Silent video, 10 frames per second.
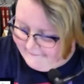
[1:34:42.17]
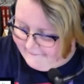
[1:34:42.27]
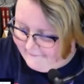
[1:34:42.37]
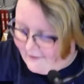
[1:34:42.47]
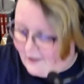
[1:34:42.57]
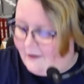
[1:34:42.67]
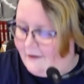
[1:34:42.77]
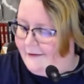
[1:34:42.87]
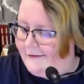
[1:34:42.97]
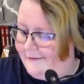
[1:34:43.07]
Ugh.
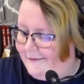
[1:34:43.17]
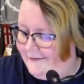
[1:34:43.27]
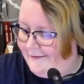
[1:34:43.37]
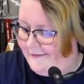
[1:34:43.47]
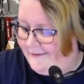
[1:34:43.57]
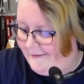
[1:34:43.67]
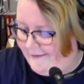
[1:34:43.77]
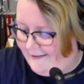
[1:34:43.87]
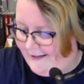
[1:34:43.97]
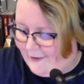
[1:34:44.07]

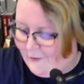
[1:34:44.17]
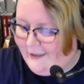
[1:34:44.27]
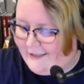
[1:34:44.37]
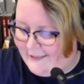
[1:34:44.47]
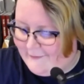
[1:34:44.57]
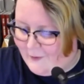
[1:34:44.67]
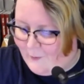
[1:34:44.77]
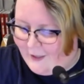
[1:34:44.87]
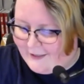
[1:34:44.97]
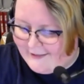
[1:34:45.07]
Can only attempt it
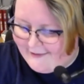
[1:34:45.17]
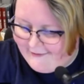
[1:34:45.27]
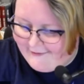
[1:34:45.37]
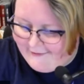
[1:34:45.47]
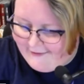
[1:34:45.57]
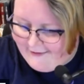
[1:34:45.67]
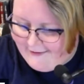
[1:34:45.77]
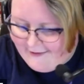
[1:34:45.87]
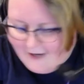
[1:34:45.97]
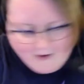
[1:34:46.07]
once.
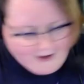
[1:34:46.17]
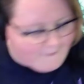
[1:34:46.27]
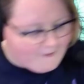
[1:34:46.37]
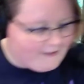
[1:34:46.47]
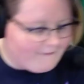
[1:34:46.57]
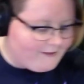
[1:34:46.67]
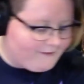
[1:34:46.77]
Alright, we're leaving.